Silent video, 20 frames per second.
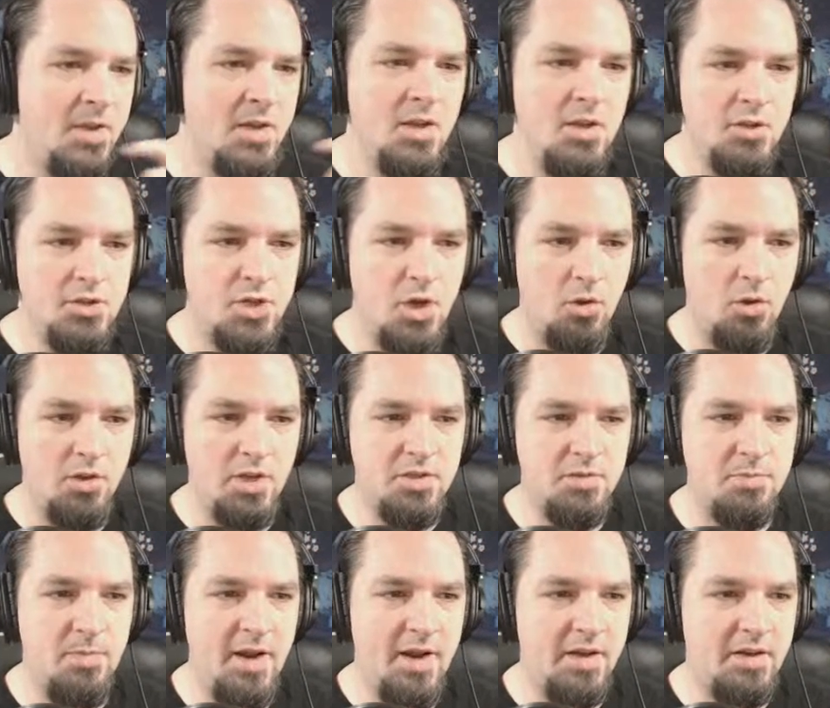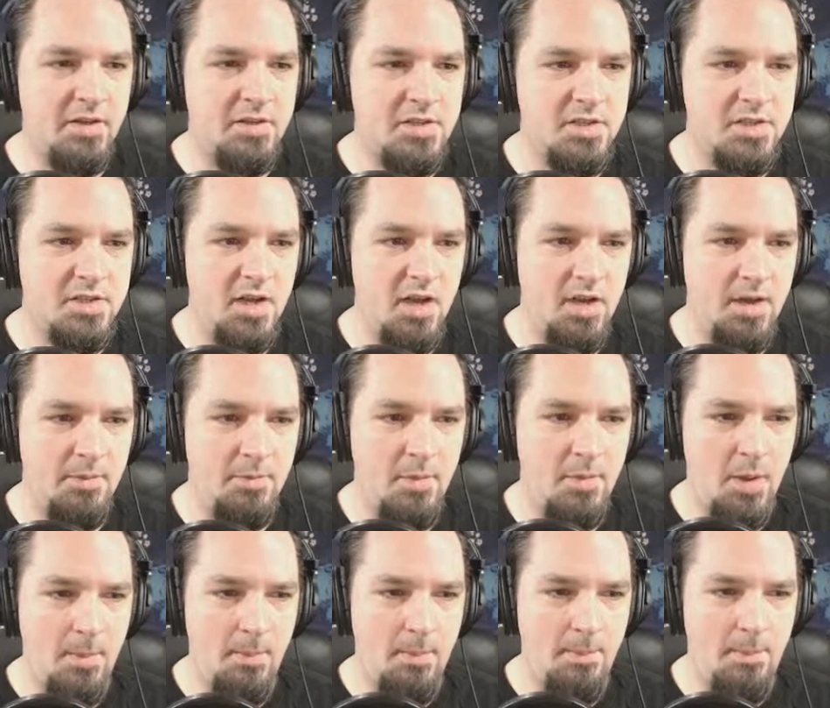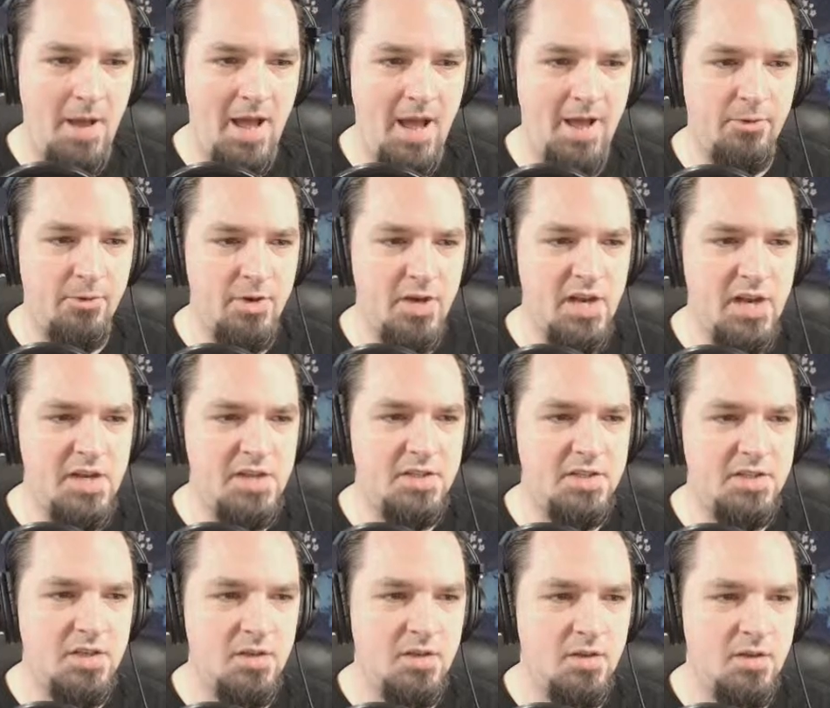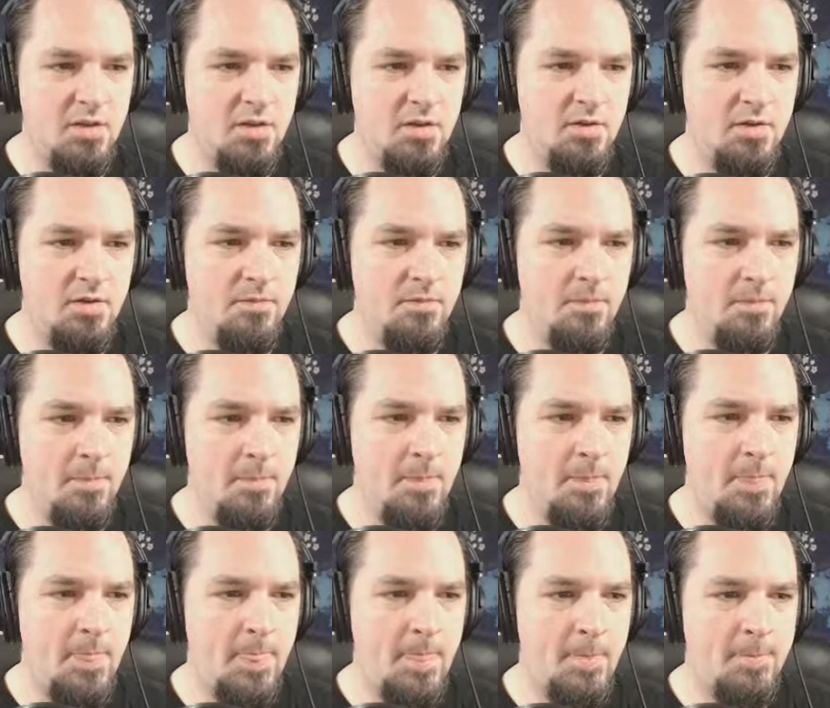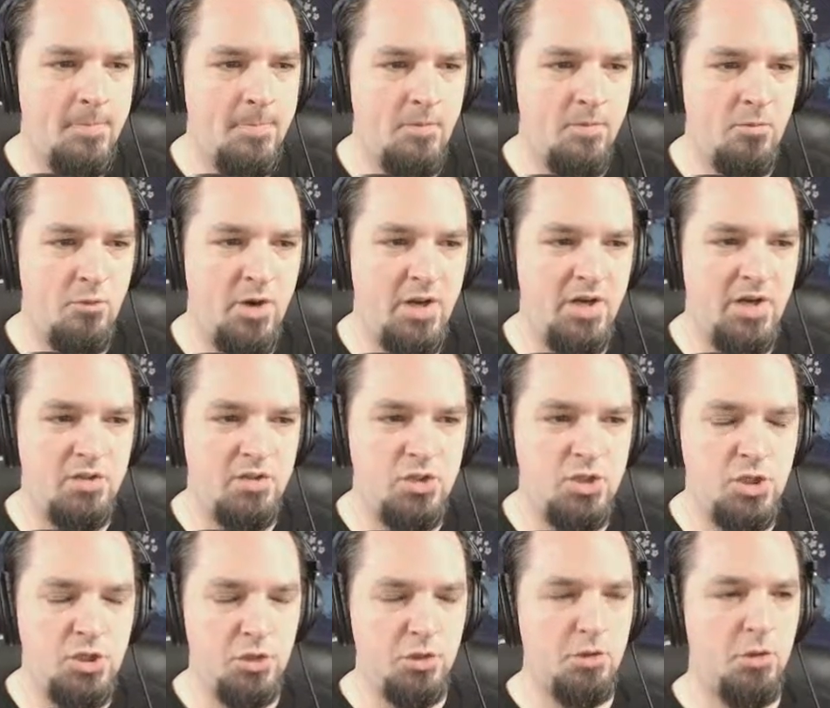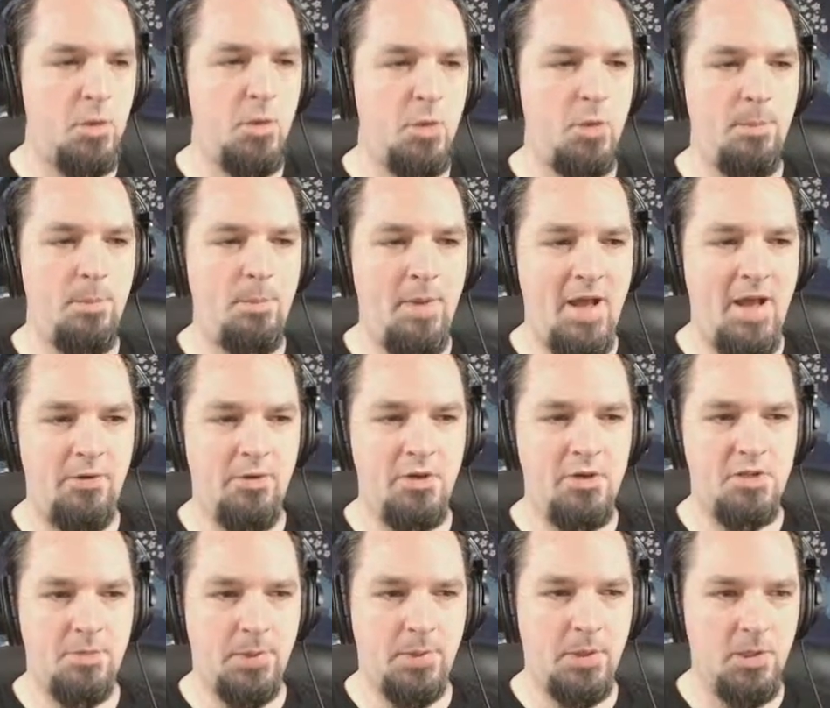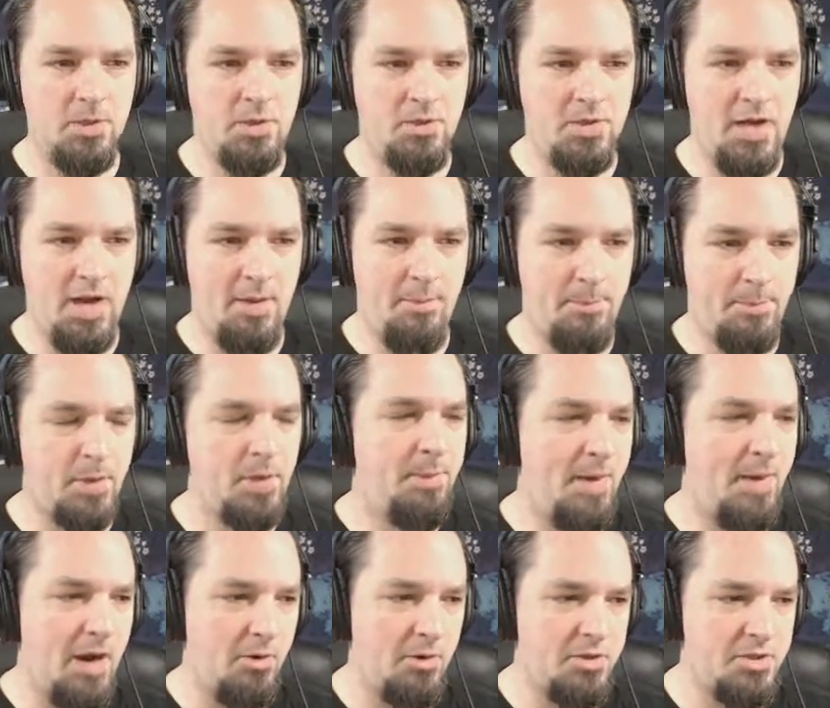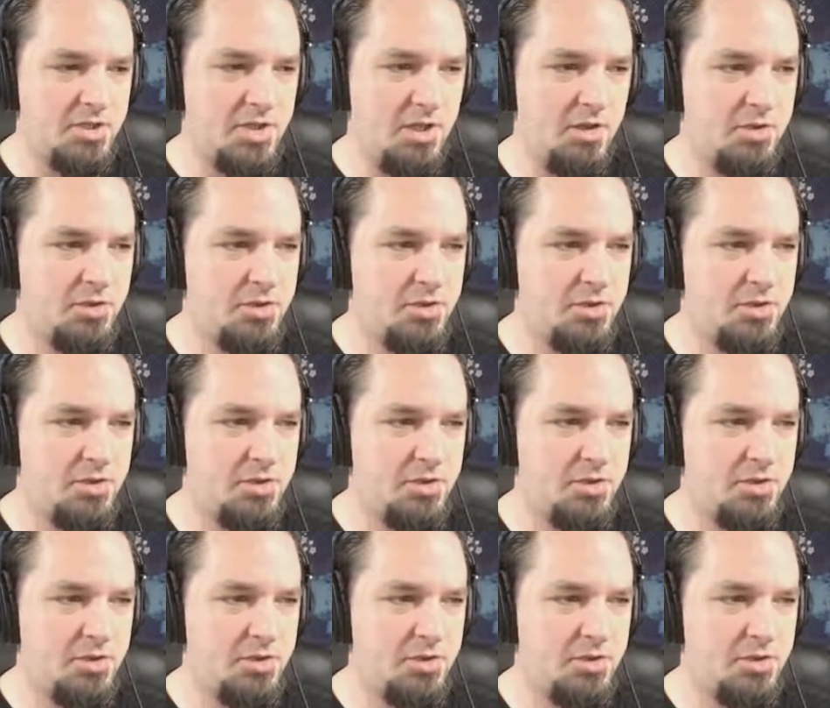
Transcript: So let's make some batteries. We need 2 batteries per power cell.